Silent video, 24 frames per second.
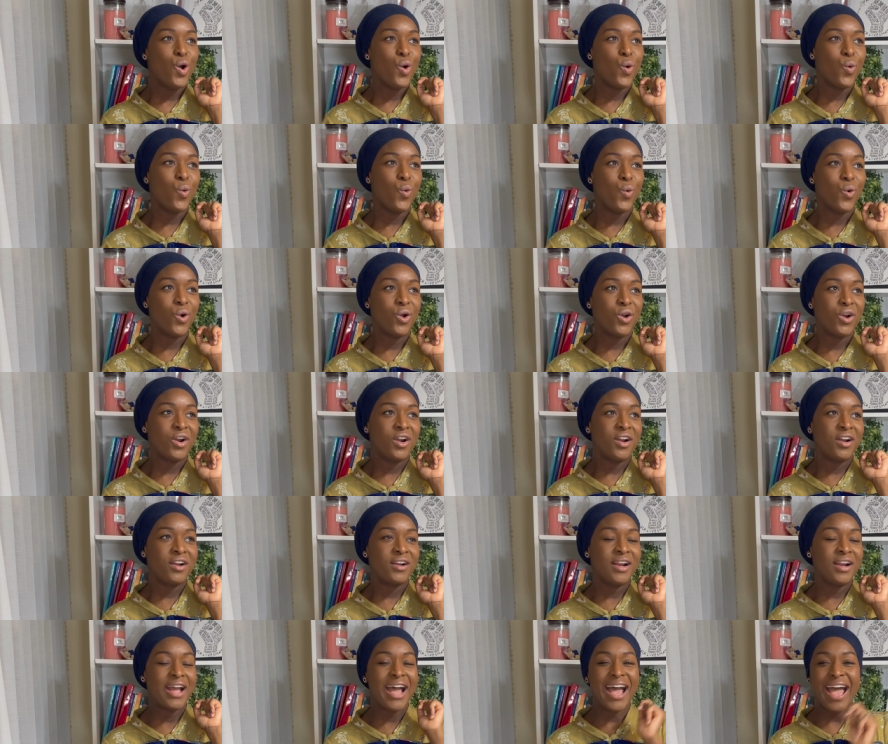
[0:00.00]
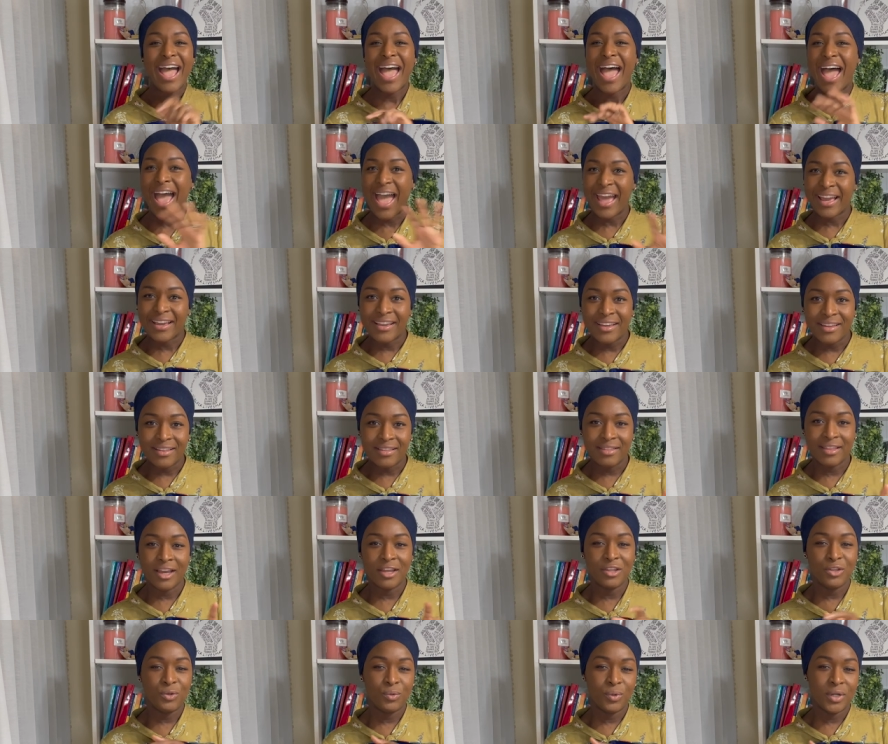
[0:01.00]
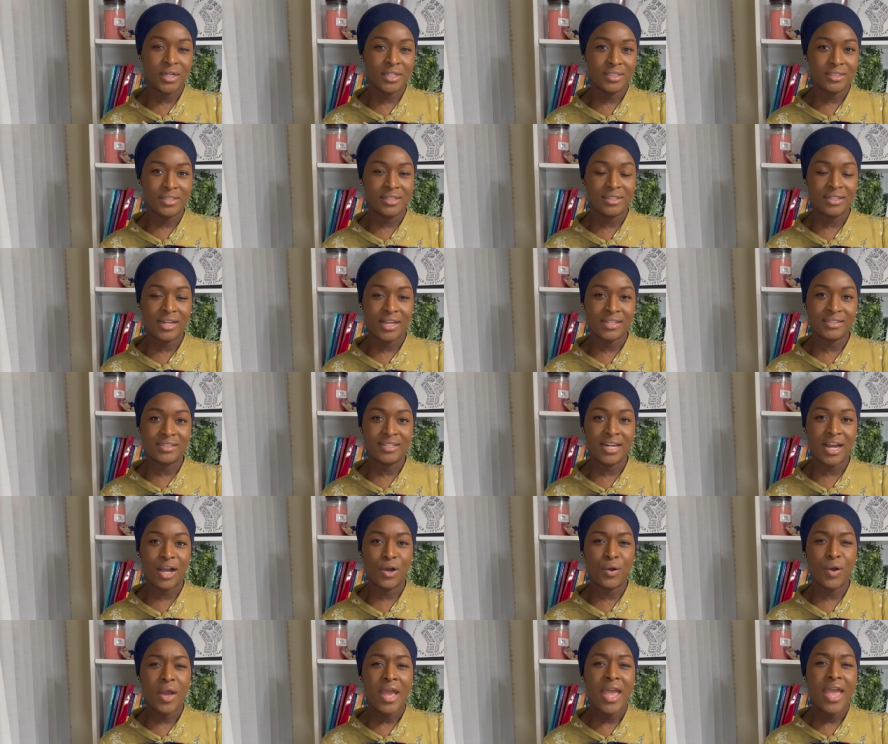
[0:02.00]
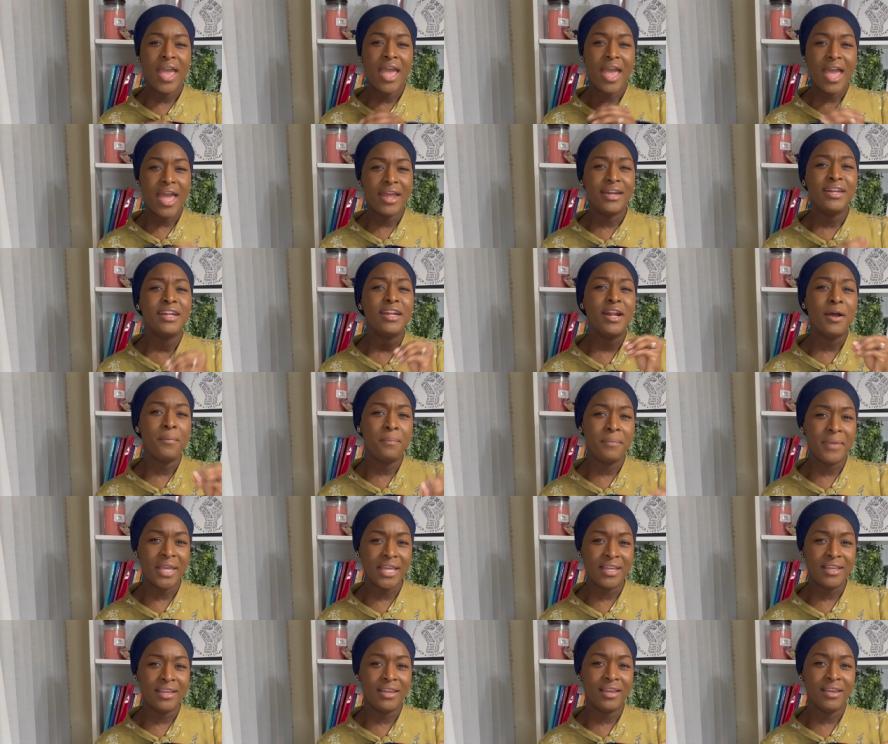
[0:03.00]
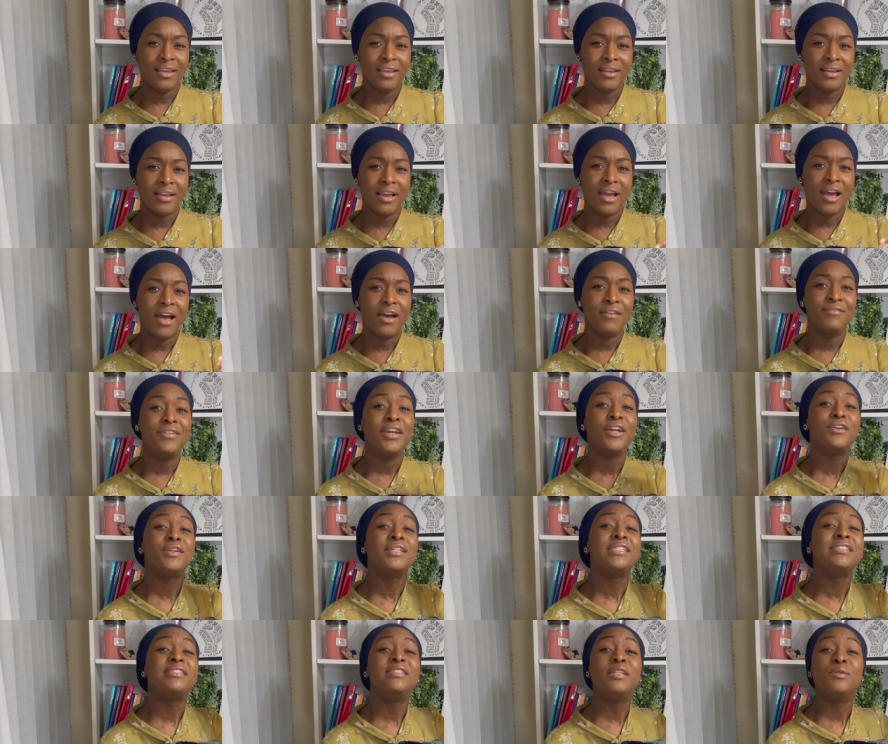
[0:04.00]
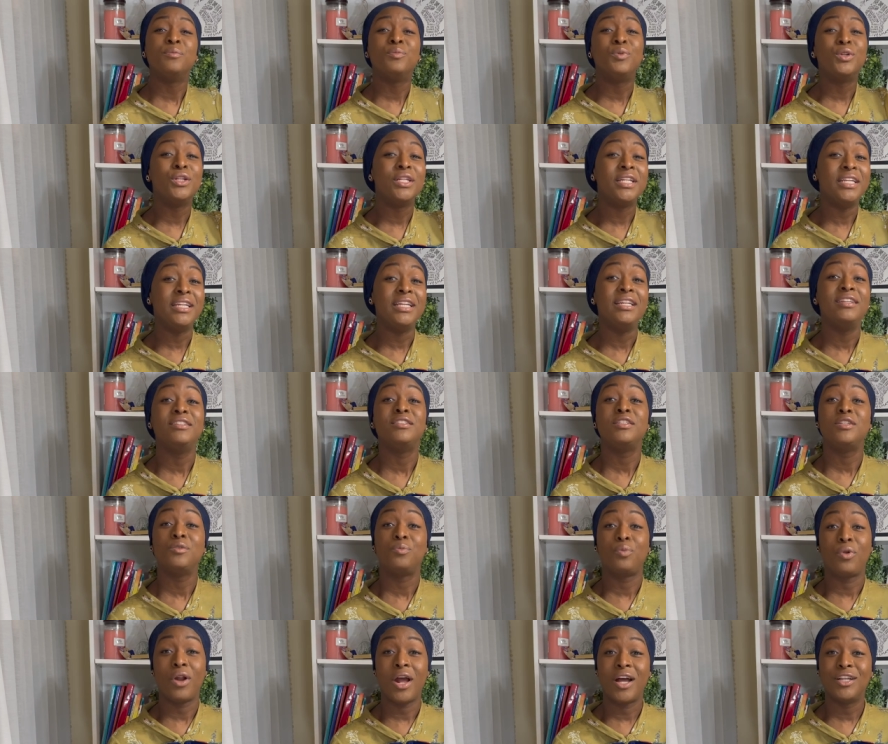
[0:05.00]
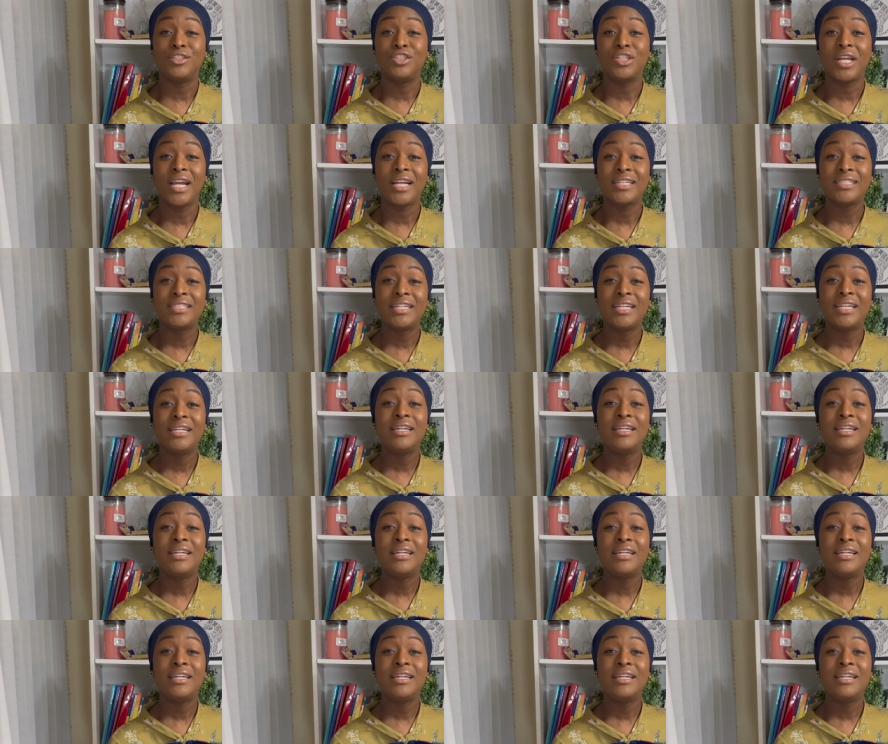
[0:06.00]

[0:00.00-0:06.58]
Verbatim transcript: or a hack that you wanted to test out, ended up making a very simple and easy project